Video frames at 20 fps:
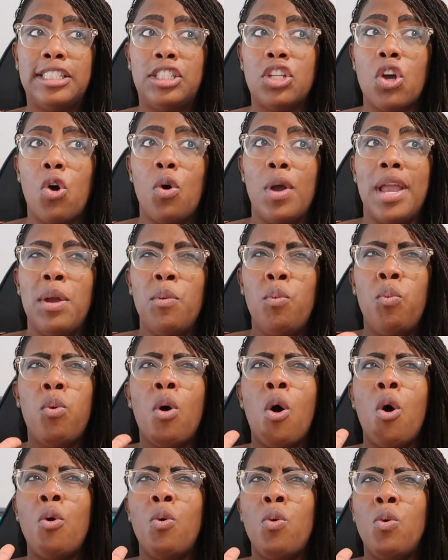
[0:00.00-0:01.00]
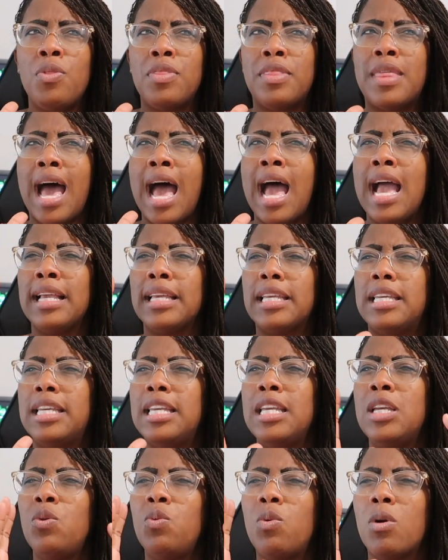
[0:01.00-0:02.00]
So it won't, that
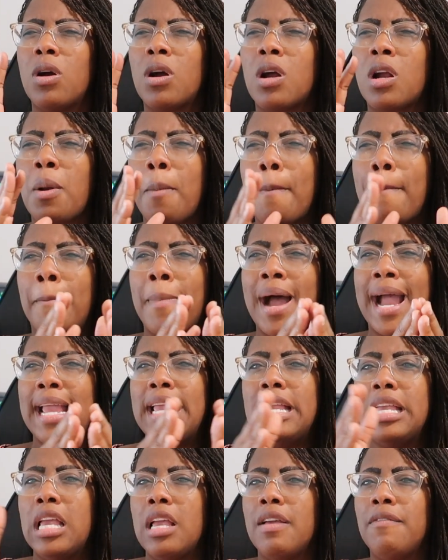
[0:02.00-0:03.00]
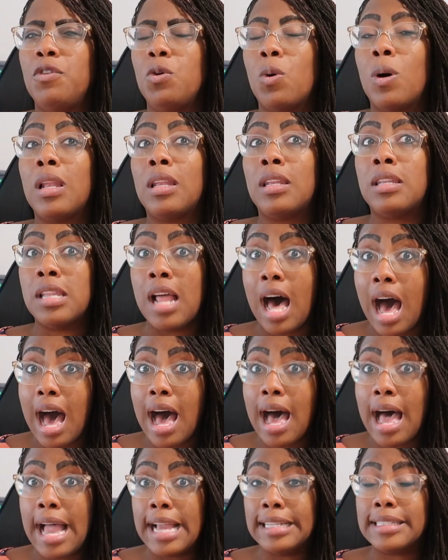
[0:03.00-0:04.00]
keyword might give you a
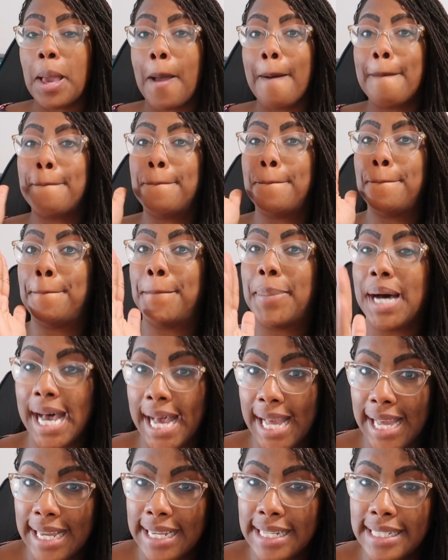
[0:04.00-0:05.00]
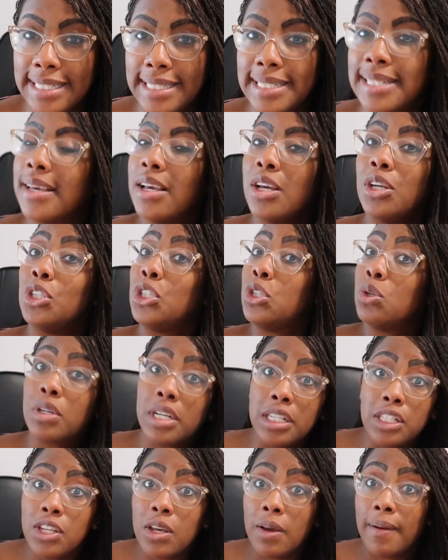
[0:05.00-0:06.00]
lot, but you
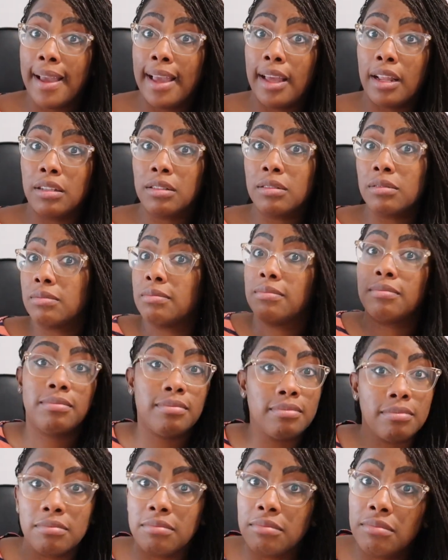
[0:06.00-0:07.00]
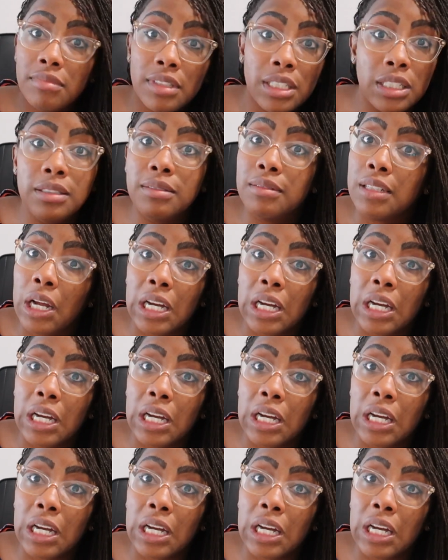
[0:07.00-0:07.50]
could do it.